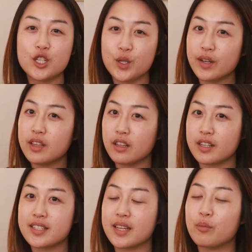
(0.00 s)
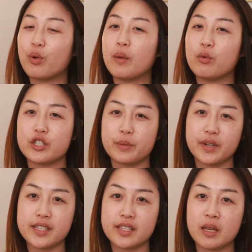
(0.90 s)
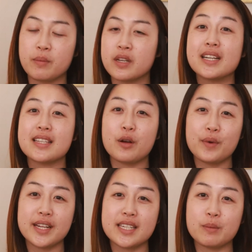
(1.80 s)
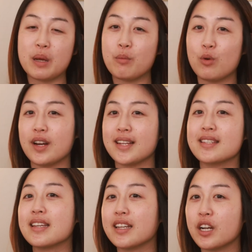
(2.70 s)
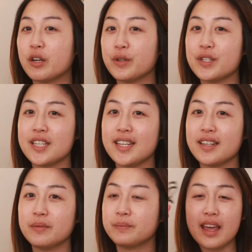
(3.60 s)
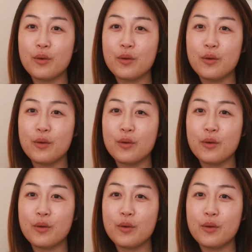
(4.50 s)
she's doing a lot of skin prep, which I'm gonna skip because I already did my morning skincare routine.